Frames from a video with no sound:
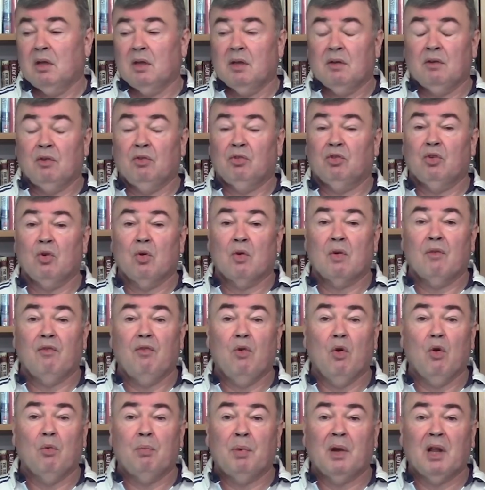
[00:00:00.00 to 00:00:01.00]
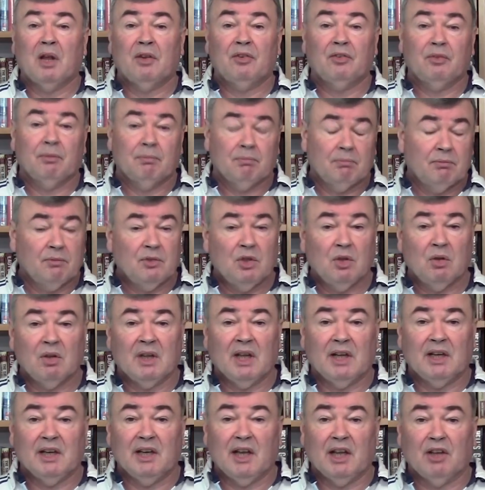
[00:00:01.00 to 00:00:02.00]
You score a 4 plus, you'll
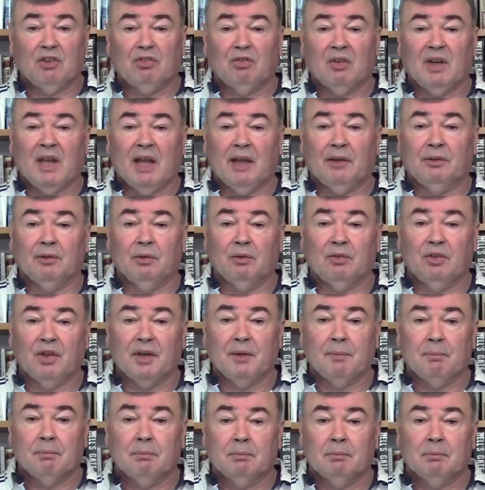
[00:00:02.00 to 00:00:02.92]
get an extra casualty.